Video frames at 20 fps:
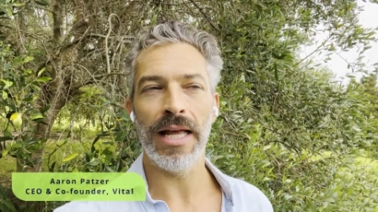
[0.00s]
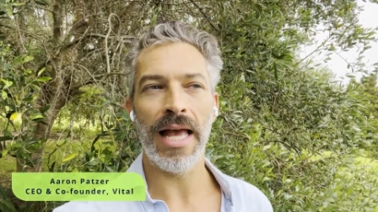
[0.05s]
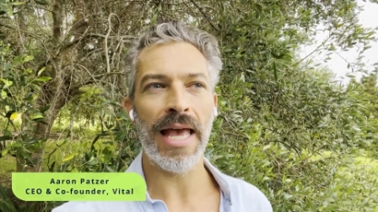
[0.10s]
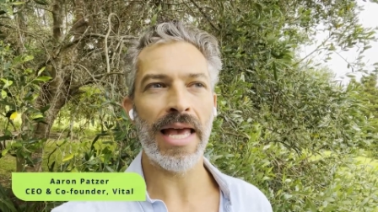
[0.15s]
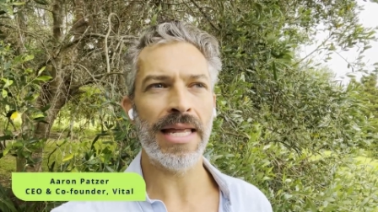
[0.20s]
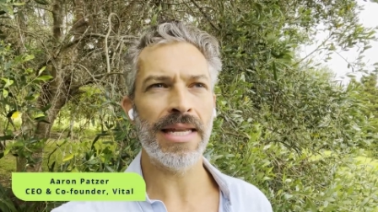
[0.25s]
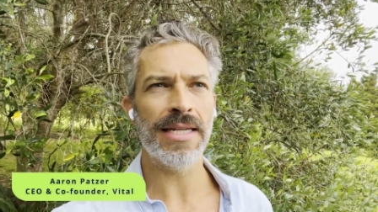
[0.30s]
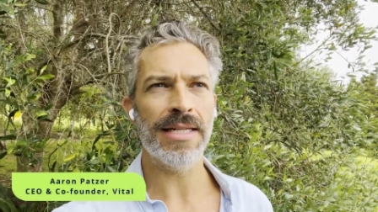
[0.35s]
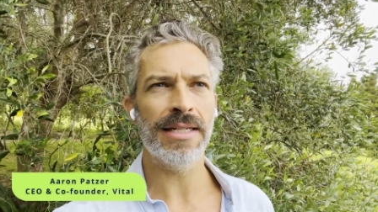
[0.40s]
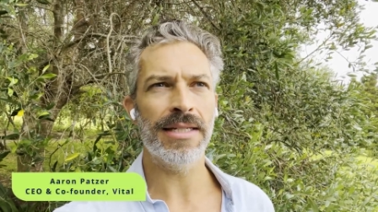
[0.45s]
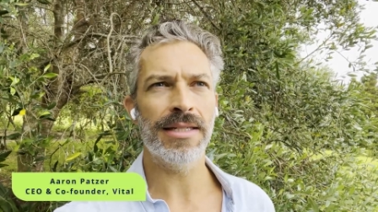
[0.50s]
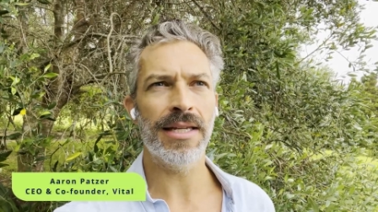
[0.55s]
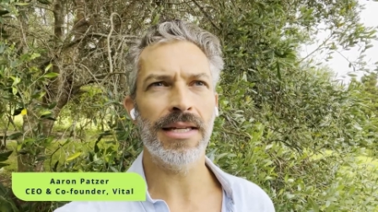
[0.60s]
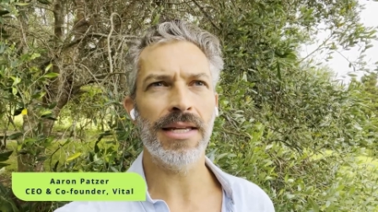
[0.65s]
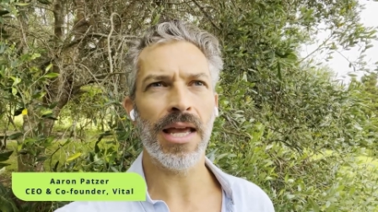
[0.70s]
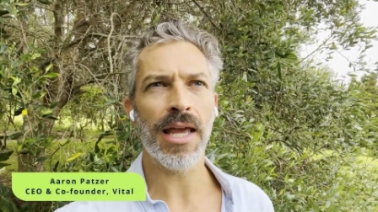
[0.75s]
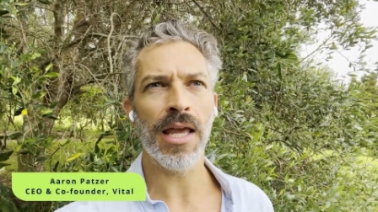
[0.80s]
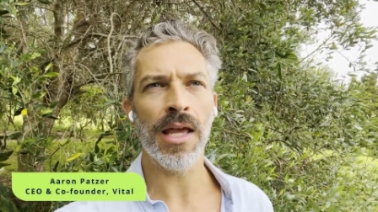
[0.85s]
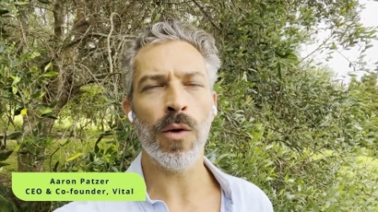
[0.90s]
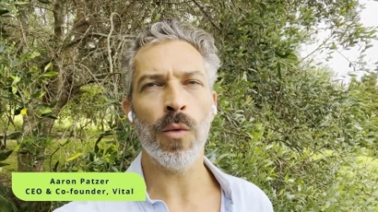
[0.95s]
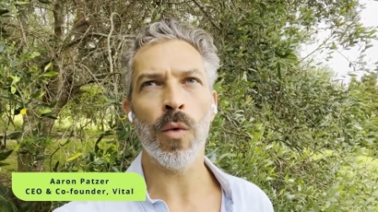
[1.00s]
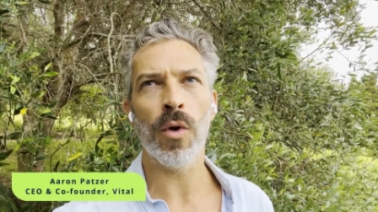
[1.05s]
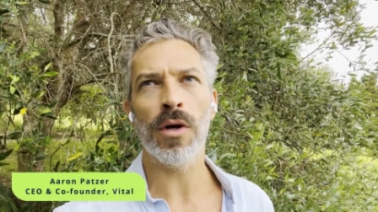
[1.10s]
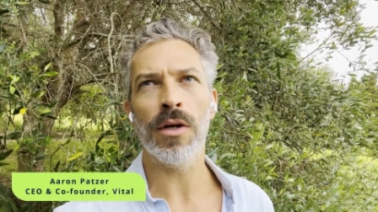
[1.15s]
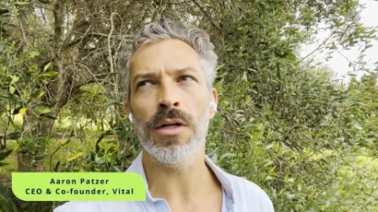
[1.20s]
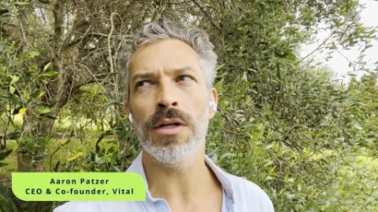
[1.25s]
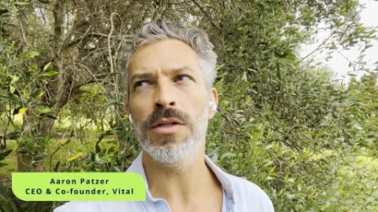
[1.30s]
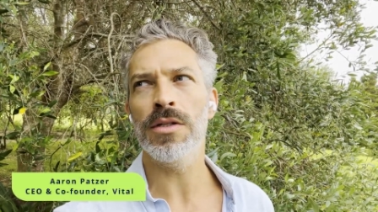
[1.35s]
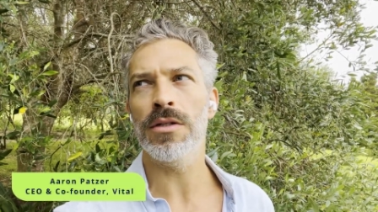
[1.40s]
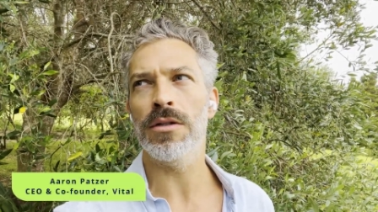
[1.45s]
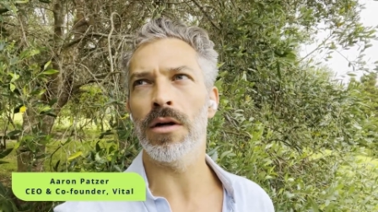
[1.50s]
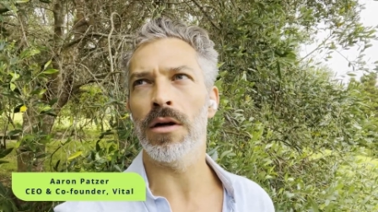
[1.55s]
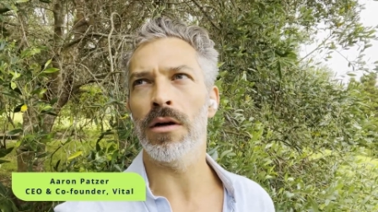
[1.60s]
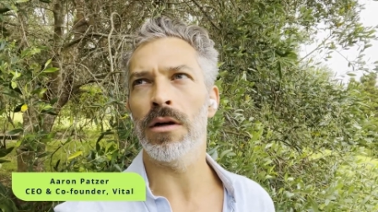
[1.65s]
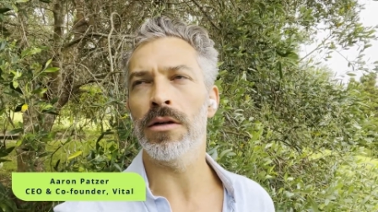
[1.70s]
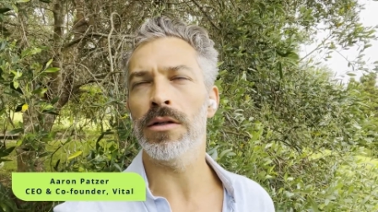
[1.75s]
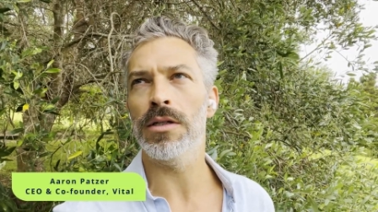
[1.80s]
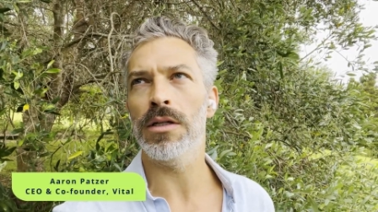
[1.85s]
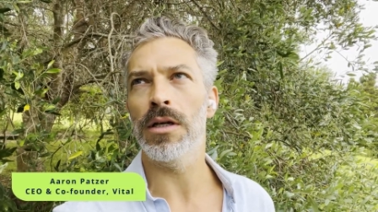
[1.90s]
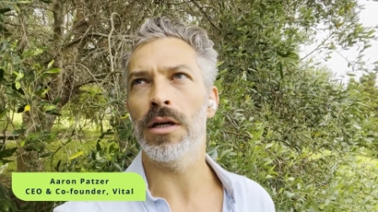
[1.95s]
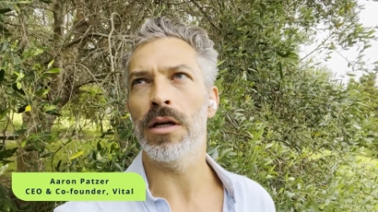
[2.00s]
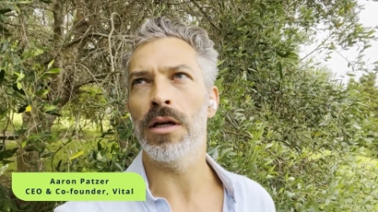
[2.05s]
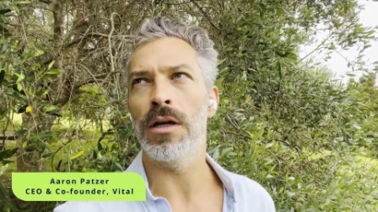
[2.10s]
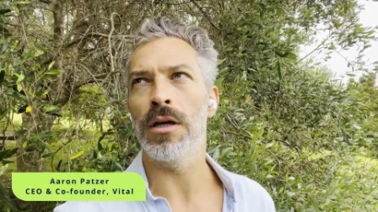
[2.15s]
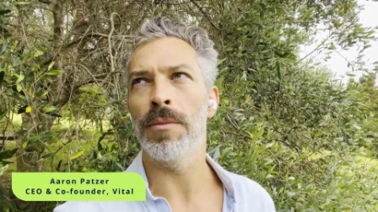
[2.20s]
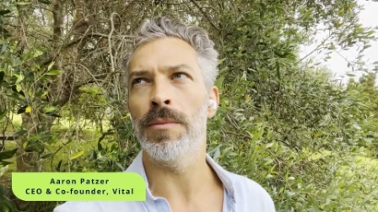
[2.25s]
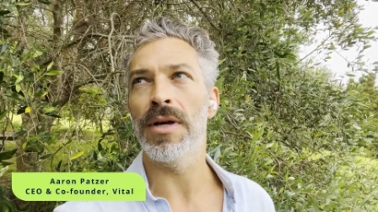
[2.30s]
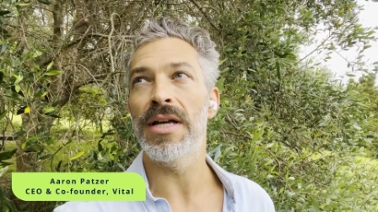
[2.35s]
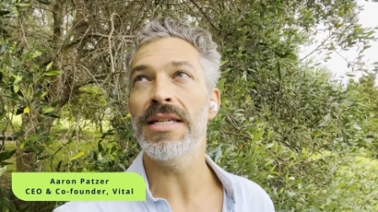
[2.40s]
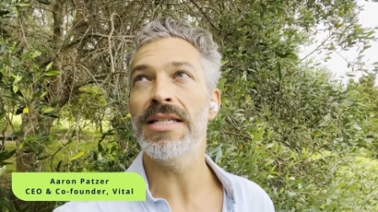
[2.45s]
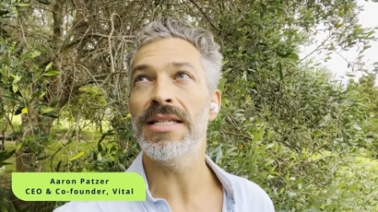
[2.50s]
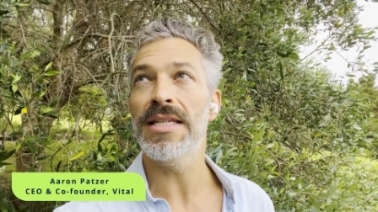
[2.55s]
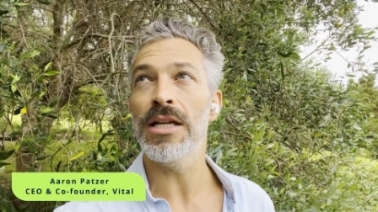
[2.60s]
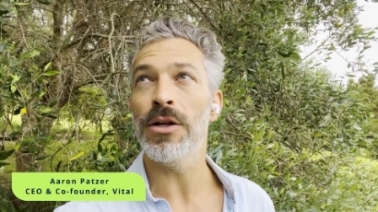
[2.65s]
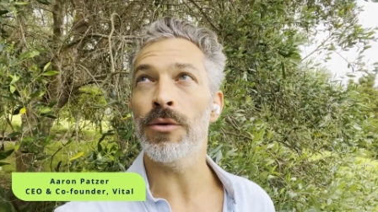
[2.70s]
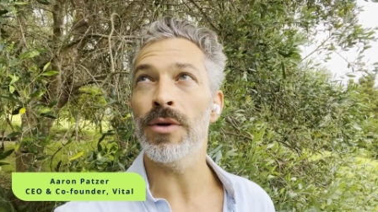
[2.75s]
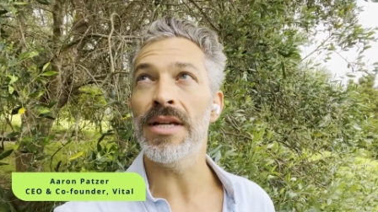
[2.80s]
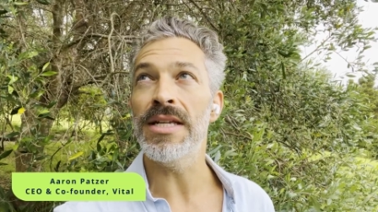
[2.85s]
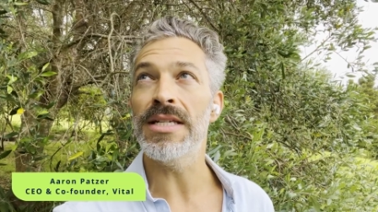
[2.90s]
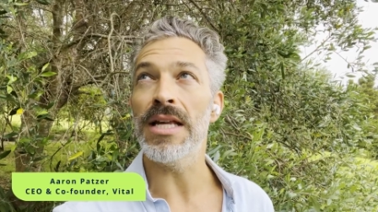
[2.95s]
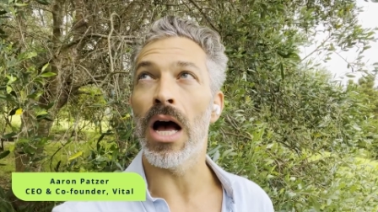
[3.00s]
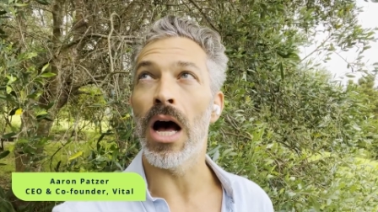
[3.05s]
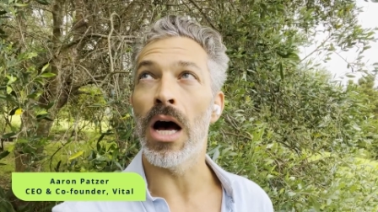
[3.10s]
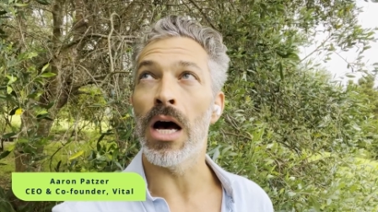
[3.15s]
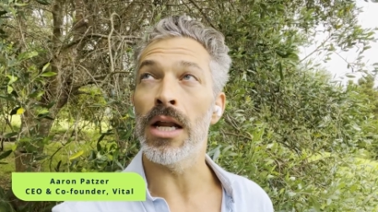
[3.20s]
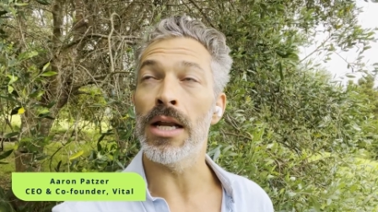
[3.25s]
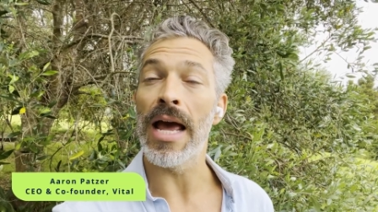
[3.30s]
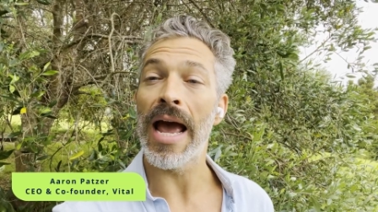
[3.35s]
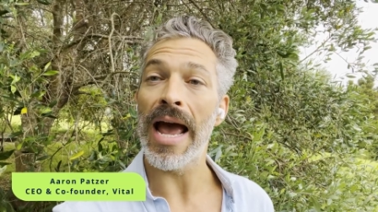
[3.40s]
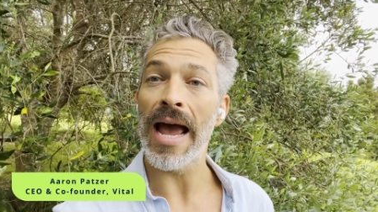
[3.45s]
and today we're going to start a series on